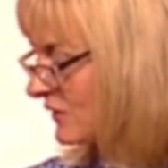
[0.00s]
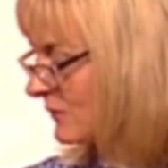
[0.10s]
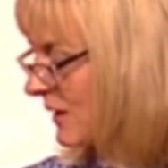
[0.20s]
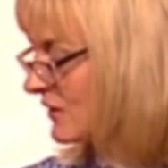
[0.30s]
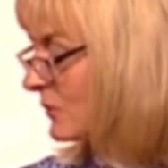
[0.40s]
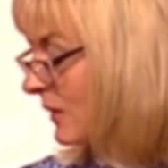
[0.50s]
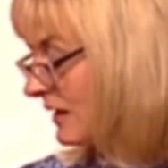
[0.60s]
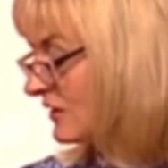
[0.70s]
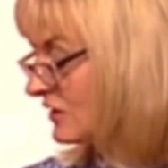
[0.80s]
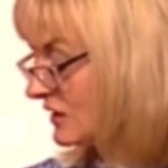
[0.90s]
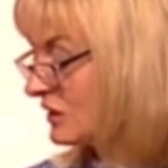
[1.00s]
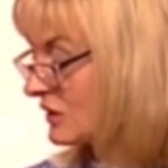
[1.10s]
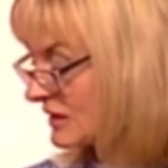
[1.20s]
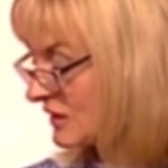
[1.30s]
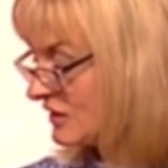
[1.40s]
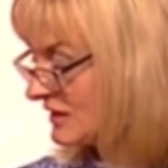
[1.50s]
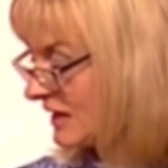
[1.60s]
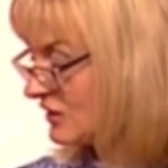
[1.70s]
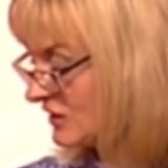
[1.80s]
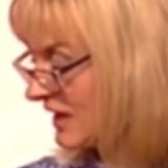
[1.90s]
Apparently she looks like she's
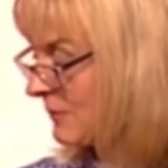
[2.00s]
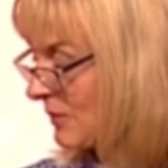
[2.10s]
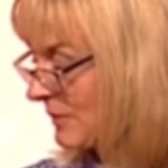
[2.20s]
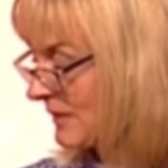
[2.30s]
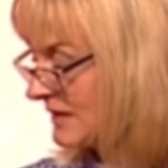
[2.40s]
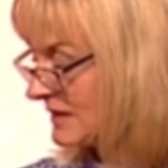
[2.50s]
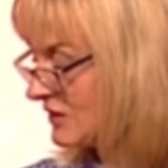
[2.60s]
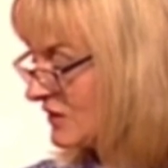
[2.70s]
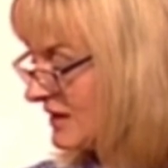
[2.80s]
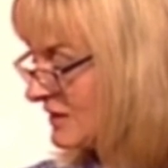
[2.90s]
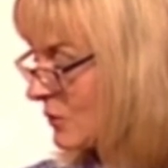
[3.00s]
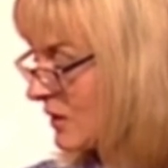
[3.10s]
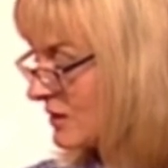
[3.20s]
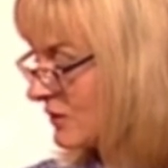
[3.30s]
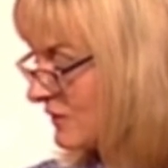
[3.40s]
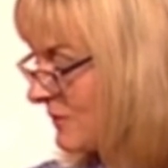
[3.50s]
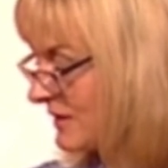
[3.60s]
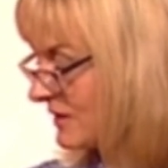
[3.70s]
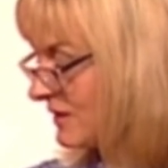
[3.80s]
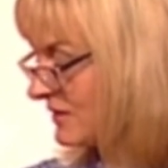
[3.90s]
had puppies and she needs quite a lot of medical
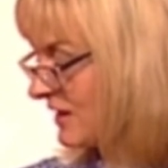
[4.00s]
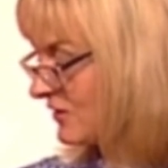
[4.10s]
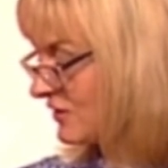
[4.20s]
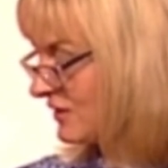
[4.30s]
attention.